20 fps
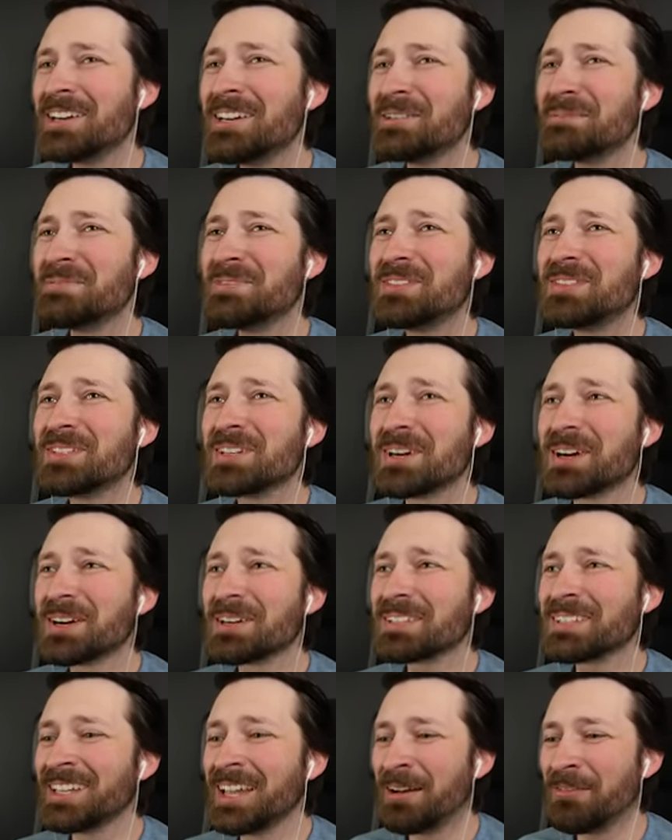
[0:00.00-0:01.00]
an
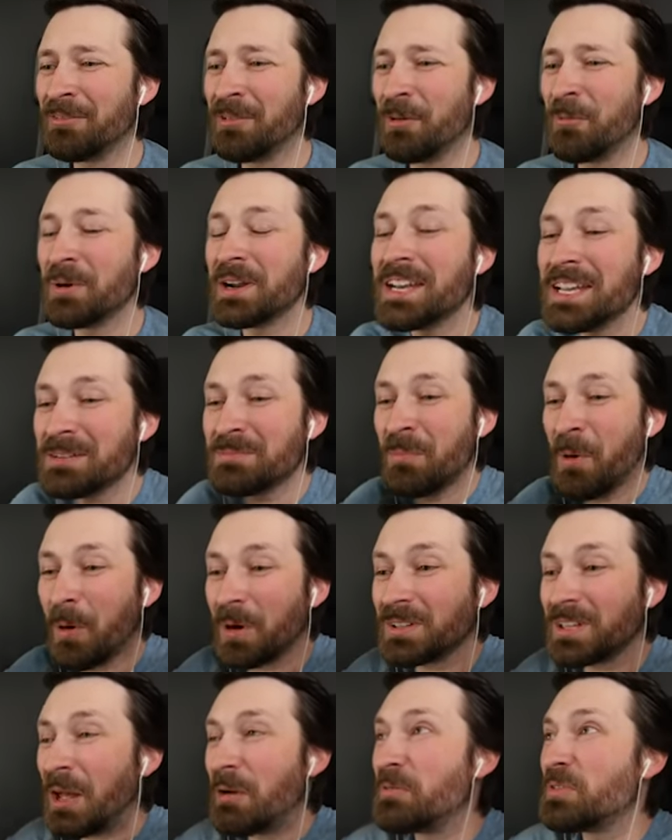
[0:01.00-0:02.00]
absurd level. We need
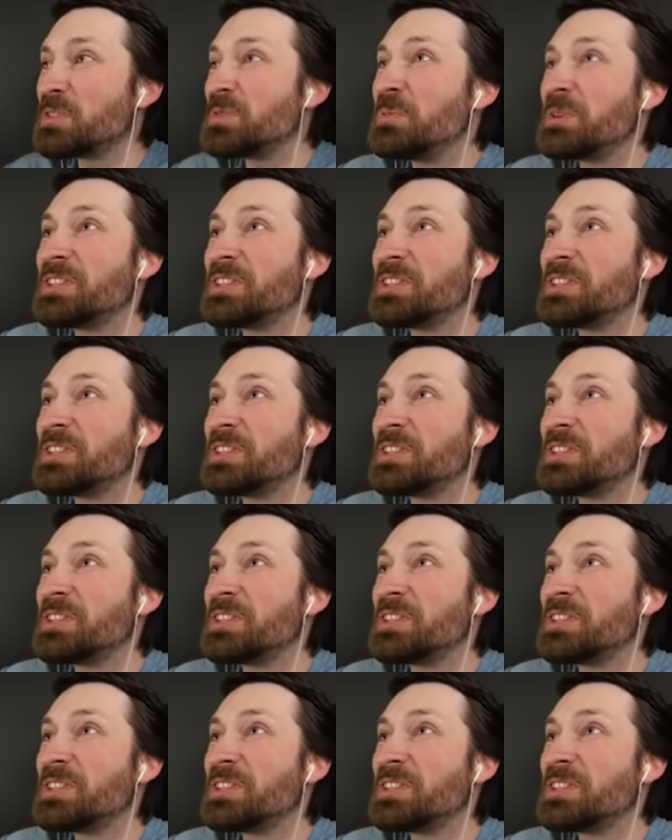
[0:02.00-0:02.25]
more levels